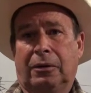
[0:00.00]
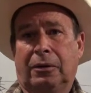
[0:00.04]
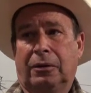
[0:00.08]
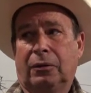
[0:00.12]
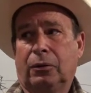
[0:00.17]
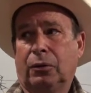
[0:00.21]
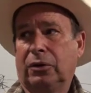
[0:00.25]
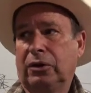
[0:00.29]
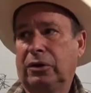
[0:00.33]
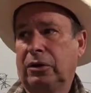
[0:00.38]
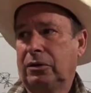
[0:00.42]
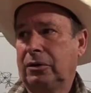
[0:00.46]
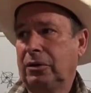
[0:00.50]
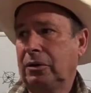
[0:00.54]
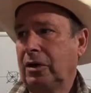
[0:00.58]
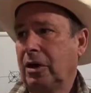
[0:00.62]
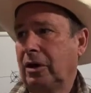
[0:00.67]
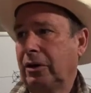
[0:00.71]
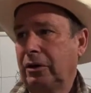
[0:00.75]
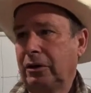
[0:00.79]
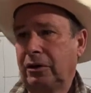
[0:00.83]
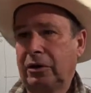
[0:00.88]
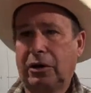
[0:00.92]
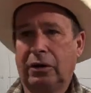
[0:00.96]
We
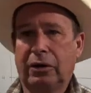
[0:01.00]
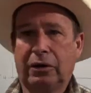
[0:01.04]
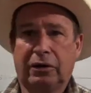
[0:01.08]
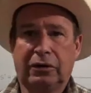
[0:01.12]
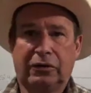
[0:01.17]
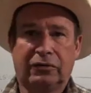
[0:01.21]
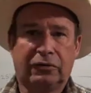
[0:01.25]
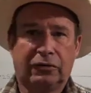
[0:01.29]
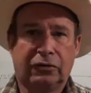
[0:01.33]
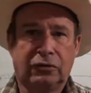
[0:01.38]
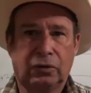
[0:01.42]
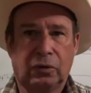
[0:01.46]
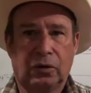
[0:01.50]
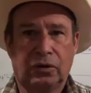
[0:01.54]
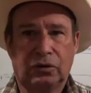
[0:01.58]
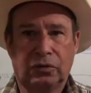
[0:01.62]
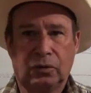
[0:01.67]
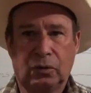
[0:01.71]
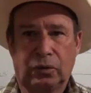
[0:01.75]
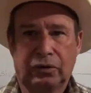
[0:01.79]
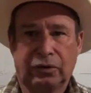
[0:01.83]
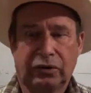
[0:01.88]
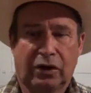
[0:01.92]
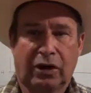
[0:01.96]
got in a hunting
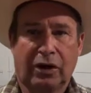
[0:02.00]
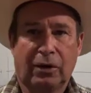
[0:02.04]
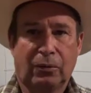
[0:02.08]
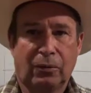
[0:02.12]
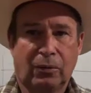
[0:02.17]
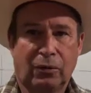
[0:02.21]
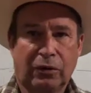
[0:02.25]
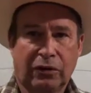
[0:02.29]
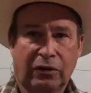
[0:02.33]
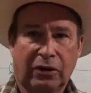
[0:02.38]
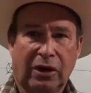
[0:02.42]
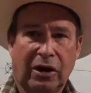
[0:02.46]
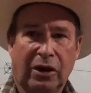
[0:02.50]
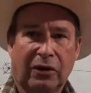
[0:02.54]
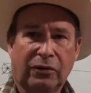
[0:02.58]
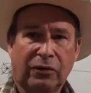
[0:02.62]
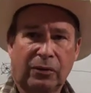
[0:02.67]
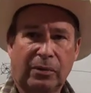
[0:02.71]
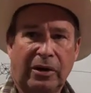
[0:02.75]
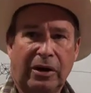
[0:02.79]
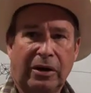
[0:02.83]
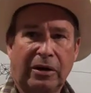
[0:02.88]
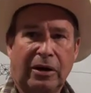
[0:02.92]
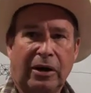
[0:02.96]
situation one time where the guys
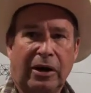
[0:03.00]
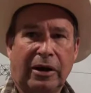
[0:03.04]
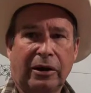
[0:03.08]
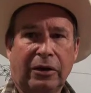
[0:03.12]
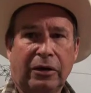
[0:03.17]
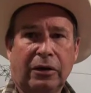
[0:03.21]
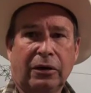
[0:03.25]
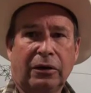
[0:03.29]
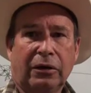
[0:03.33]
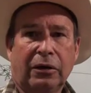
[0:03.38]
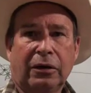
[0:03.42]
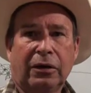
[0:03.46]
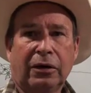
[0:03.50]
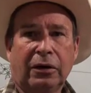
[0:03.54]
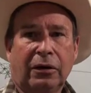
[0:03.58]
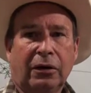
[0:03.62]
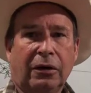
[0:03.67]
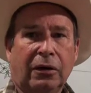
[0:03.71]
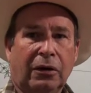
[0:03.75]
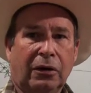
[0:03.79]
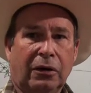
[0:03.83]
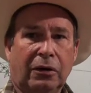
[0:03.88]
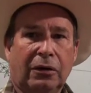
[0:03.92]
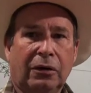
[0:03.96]
were mountain lion hunting,
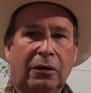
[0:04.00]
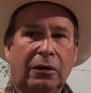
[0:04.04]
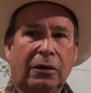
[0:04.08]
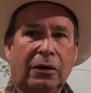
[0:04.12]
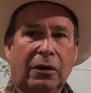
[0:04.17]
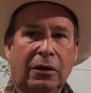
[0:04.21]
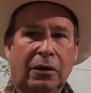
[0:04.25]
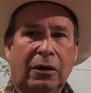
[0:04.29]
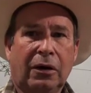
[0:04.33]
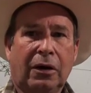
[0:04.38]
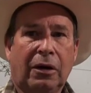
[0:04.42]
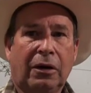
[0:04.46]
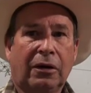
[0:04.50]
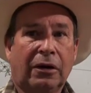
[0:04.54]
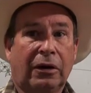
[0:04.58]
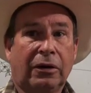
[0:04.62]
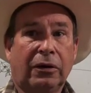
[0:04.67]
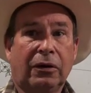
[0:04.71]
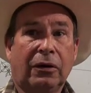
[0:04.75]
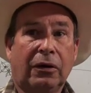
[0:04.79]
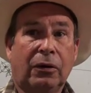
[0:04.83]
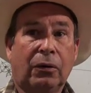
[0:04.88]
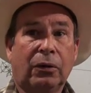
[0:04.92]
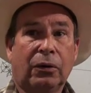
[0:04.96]
and they
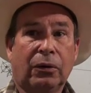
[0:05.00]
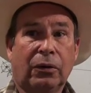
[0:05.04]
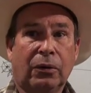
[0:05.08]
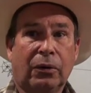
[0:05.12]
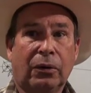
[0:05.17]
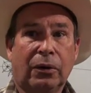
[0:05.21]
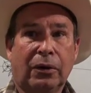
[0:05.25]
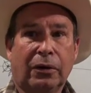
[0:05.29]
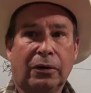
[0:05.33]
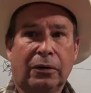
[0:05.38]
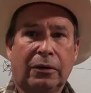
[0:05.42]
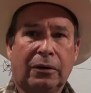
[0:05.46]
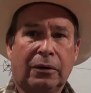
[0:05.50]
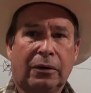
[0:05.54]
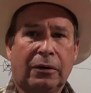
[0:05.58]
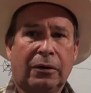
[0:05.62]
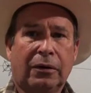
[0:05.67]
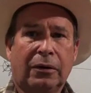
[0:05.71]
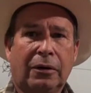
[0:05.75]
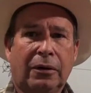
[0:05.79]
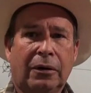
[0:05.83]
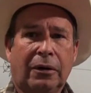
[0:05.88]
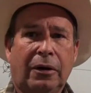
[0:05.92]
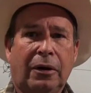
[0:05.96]
didn't know where they were.
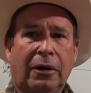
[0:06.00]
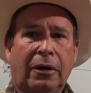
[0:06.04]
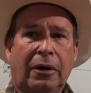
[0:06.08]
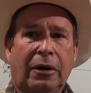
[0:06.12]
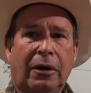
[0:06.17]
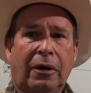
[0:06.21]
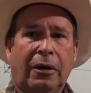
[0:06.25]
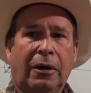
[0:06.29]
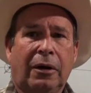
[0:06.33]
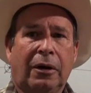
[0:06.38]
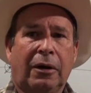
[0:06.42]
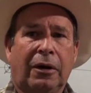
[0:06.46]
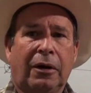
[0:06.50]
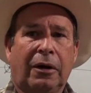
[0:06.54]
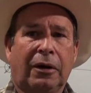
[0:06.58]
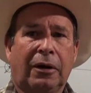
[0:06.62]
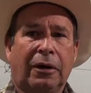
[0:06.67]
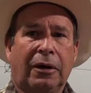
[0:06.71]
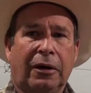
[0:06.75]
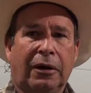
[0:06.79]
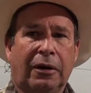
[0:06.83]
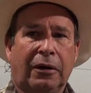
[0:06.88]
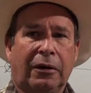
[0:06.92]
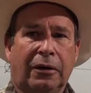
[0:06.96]

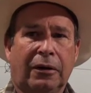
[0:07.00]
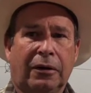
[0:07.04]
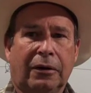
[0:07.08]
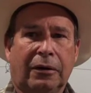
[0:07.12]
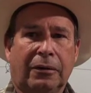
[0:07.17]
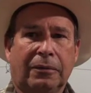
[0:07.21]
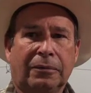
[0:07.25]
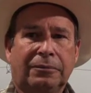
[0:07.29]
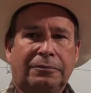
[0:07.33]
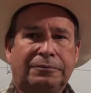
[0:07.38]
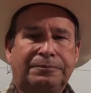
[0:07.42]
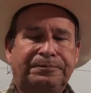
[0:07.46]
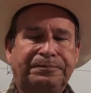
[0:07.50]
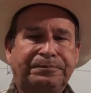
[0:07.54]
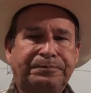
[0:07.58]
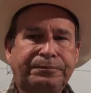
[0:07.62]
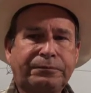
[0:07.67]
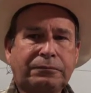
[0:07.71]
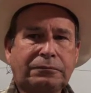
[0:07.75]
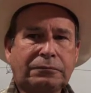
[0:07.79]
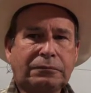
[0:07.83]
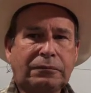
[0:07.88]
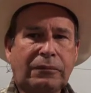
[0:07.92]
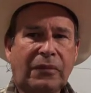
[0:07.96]
And
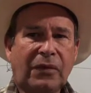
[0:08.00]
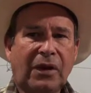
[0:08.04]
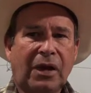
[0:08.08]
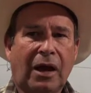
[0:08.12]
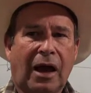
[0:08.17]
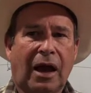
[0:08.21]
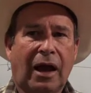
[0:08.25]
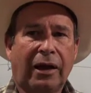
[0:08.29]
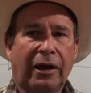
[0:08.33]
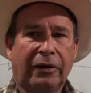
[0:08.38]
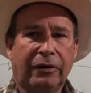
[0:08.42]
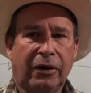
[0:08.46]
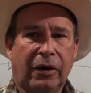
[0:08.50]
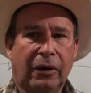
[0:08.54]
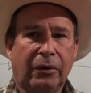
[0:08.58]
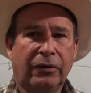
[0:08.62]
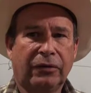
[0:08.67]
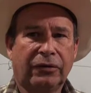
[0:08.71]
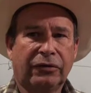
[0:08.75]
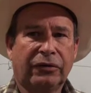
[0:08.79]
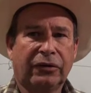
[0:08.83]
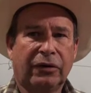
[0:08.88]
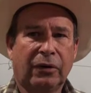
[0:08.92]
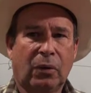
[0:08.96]
I
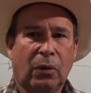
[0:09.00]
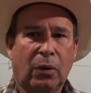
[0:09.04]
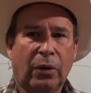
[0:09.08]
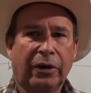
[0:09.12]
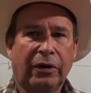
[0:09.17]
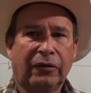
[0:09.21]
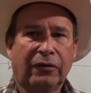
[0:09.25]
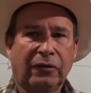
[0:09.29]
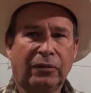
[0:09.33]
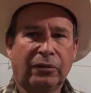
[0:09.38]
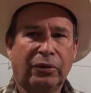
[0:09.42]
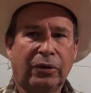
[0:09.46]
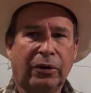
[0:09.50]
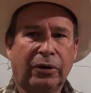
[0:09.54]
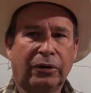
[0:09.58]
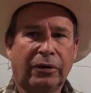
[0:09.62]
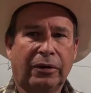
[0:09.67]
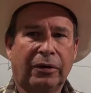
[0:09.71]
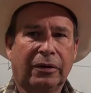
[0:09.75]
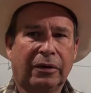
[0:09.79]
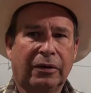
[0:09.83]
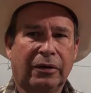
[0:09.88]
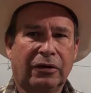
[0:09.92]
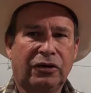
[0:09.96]
noticed that one of them put
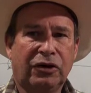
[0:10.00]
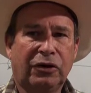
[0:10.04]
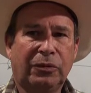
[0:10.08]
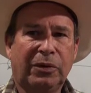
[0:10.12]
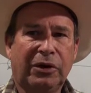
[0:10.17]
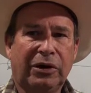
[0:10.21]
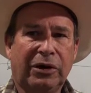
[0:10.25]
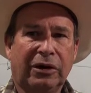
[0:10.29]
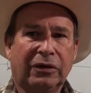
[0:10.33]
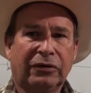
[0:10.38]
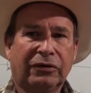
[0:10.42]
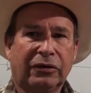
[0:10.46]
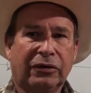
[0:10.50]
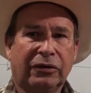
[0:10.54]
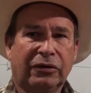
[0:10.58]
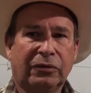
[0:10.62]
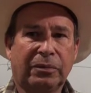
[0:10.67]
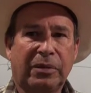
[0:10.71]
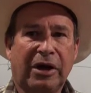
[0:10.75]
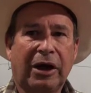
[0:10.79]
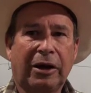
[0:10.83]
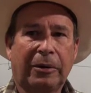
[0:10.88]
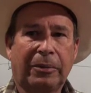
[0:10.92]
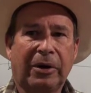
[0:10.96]
a GPS in his
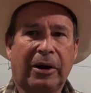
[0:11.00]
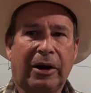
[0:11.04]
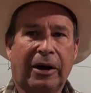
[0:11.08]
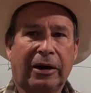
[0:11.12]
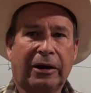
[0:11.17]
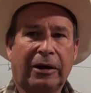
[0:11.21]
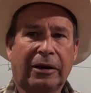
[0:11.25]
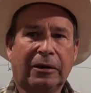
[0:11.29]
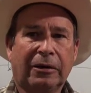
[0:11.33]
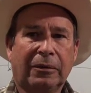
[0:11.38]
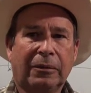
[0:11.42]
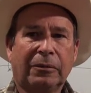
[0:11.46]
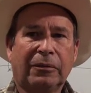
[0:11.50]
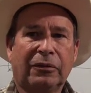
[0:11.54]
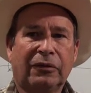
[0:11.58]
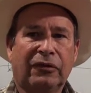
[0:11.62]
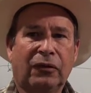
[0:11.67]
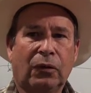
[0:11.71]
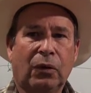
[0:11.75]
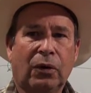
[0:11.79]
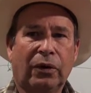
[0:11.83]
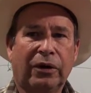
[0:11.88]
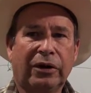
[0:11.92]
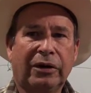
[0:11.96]
backpack
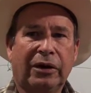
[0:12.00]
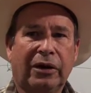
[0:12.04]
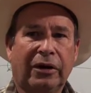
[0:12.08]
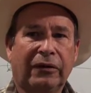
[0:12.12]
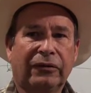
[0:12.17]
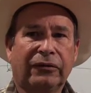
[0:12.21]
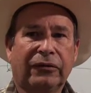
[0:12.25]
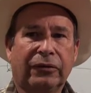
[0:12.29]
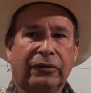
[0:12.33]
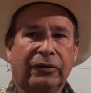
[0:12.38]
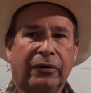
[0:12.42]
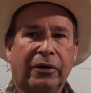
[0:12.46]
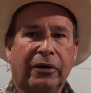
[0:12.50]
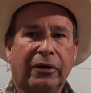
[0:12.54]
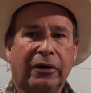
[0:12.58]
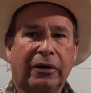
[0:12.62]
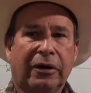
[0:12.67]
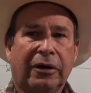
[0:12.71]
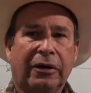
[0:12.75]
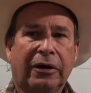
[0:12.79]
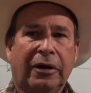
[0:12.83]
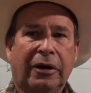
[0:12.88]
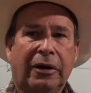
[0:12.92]
before he left the truck.